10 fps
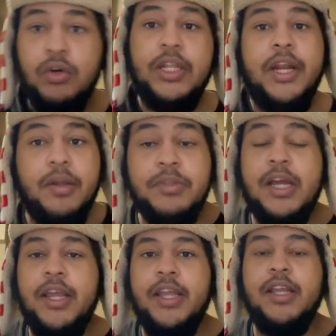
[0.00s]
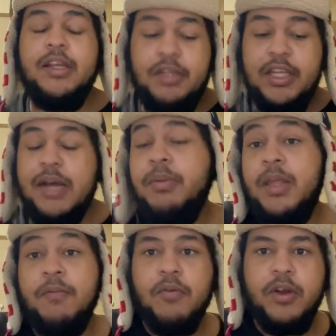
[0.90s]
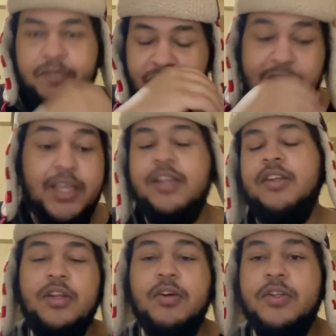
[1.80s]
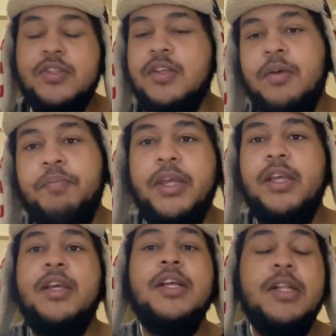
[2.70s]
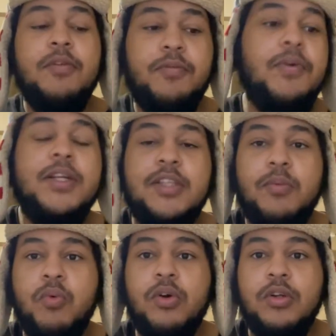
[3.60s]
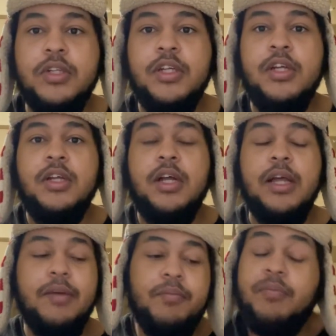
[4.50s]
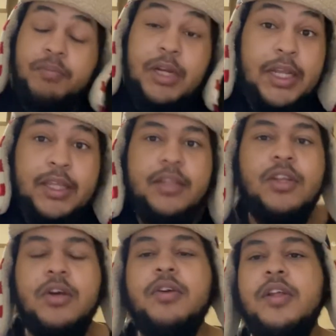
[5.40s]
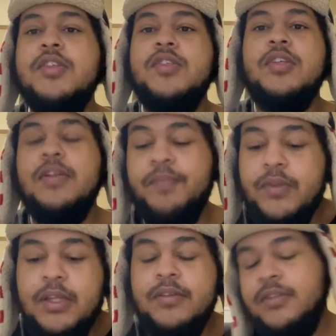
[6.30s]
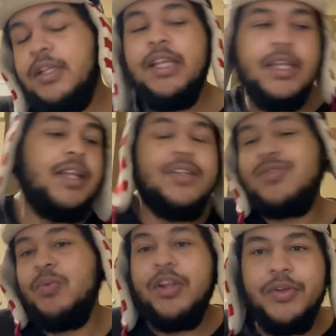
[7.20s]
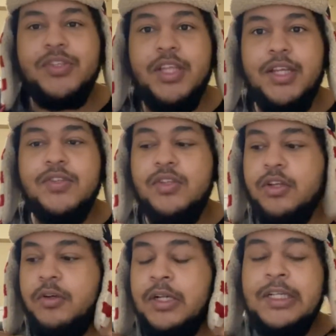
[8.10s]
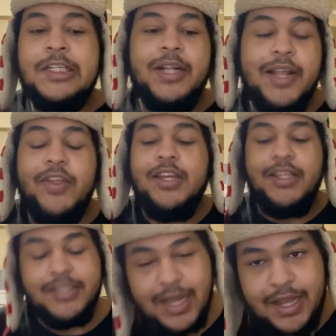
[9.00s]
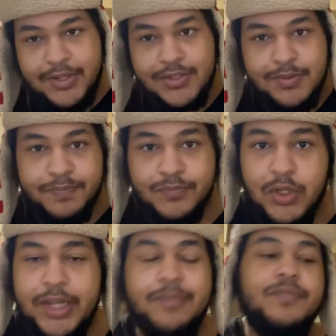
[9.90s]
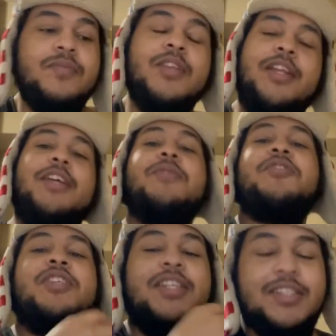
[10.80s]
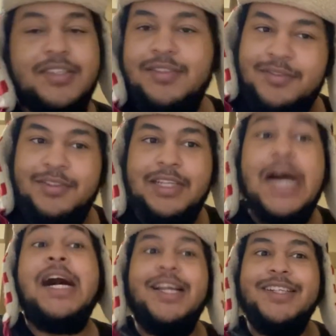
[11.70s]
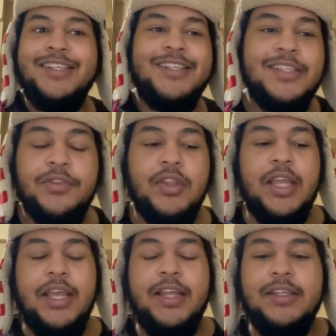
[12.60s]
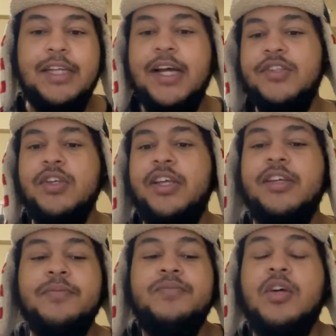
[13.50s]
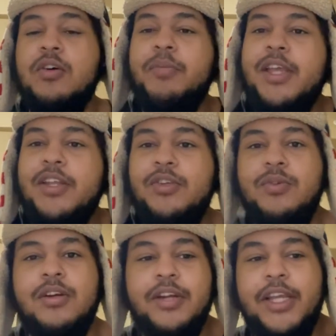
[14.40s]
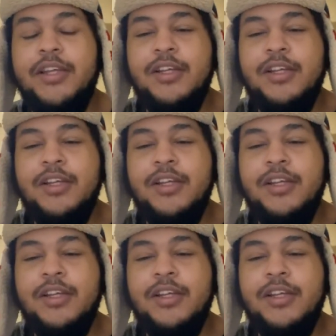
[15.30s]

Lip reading: ended up dying, and he got blamed for it. And it's a big fucked up world. But it's one of those things, And then he dies, right? And he goes sees God, and God's like, "Oh man, you are a